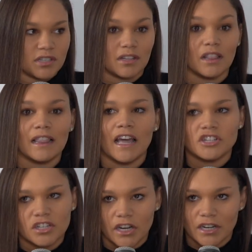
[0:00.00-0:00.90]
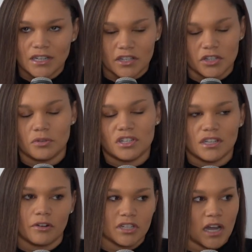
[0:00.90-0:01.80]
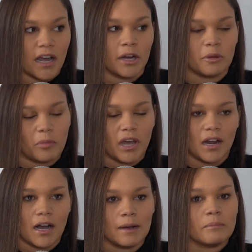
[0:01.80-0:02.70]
He's a legendary tennis coach. He's now retired, but